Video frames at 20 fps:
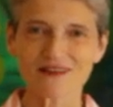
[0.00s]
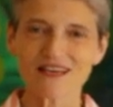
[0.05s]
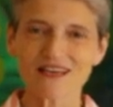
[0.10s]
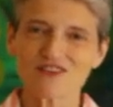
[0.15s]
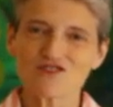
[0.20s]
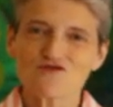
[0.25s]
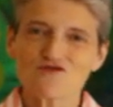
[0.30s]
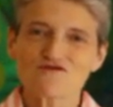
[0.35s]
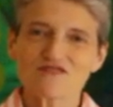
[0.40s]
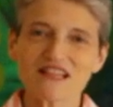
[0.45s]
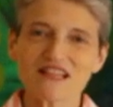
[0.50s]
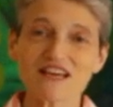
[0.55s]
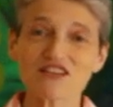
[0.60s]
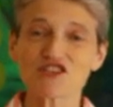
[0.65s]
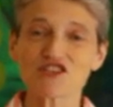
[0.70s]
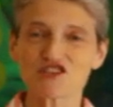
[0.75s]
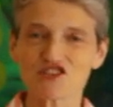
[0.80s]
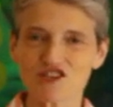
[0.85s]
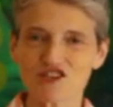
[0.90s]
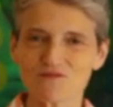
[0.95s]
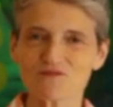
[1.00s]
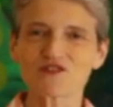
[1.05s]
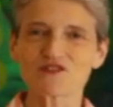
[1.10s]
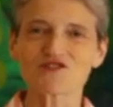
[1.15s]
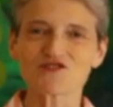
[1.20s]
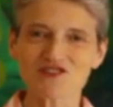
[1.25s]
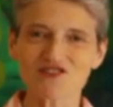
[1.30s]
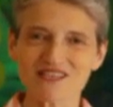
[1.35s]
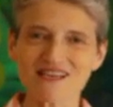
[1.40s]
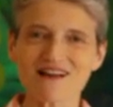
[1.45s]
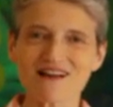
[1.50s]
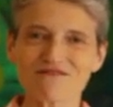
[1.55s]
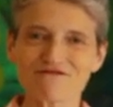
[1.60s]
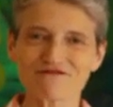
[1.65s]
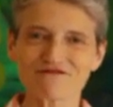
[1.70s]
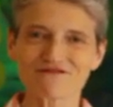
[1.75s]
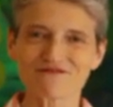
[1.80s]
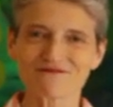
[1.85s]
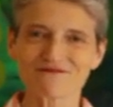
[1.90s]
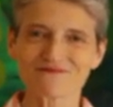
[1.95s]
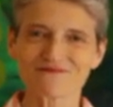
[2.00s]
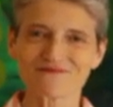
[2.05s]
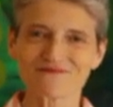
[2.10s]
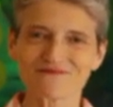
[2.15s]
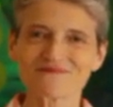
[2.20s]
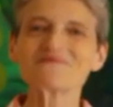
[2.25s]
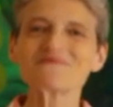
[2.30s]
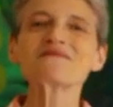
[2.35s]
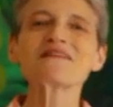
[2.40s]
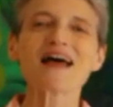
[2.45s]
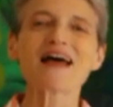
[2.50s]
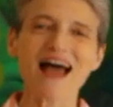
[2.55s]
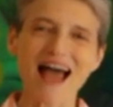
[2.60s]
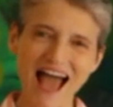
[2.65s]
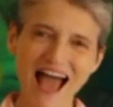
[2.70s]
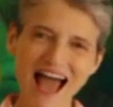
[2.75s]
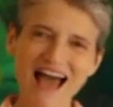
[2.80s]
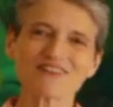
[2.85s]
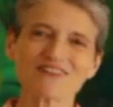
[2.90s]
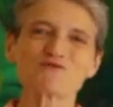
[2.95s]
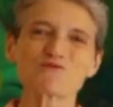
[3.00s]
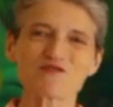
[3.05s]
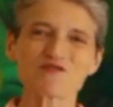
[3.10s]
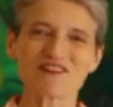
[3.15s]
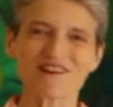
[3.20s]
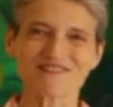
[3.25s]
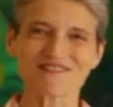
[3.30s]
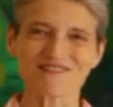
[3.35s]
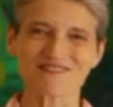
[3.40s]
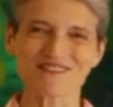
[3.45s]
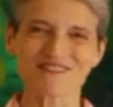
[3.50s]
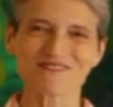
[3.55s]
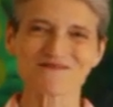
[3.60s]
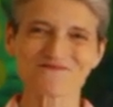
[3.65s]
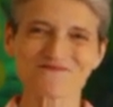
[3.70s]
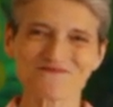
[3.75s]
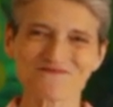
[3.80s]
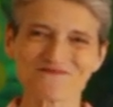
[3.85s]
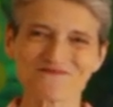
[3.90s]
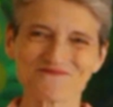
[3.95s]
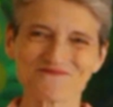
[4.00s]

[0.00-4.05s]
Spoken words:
in your relationship with yourself and with others.